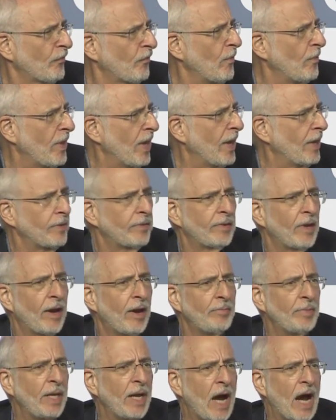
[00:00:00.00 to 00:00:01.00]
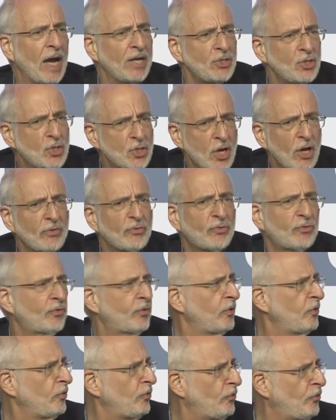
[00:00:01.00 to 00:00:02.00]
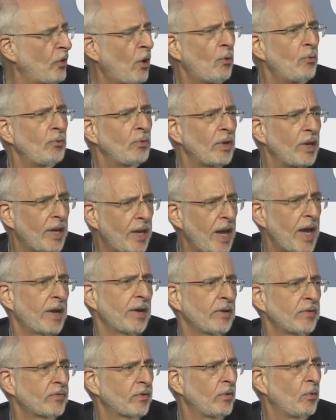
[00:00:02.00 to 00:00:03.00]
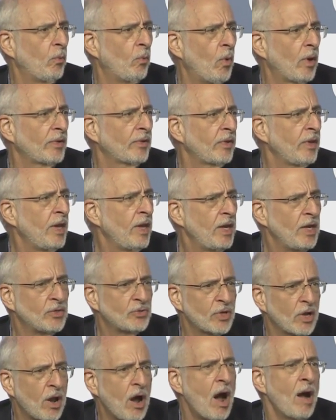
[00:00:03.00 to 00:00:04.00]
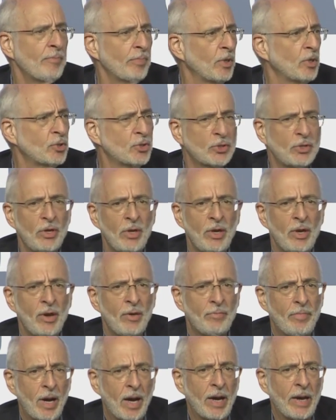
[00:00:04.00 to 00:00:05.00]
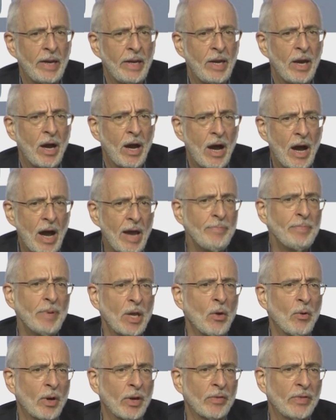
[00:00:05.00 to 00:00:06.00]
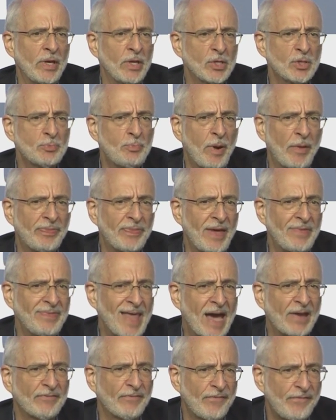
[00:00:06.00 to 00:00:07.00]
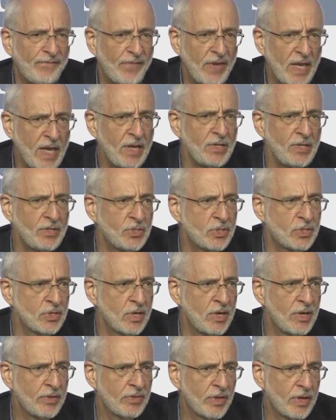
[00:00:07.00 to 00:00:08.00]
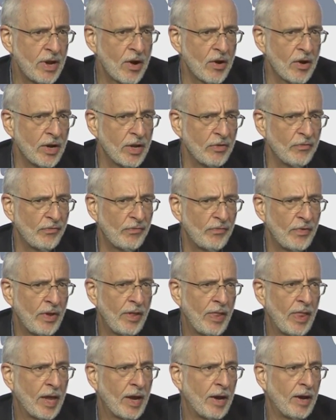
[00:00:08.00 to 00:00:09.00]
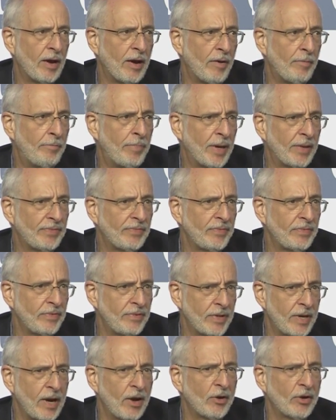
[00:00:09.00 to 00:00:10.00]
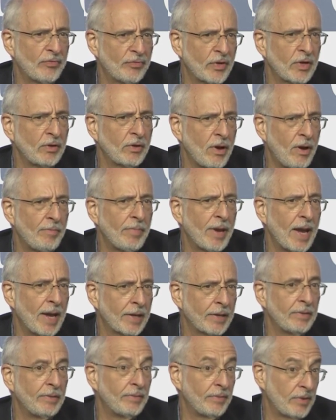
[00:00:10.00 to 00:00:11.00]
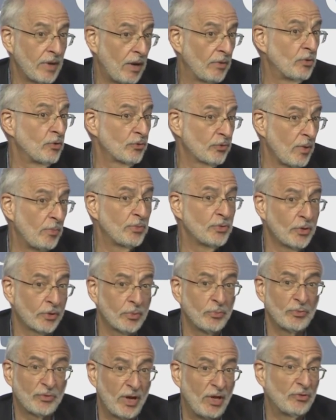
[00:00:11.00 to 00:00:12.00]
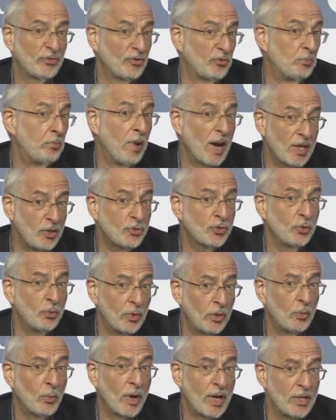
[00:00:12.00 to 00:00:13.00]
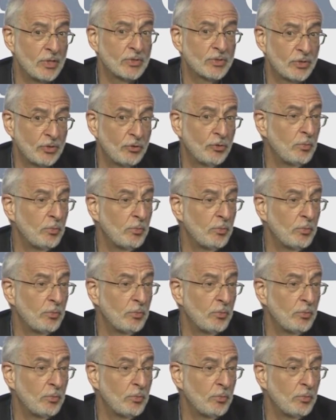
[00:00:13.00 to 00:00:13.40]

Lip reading: from that. I mean, I just don't get it, what is accomplished by hyping all of this. But then that feeds the narrative. But the narrative can come back and, under some circumstances, bite you in ways that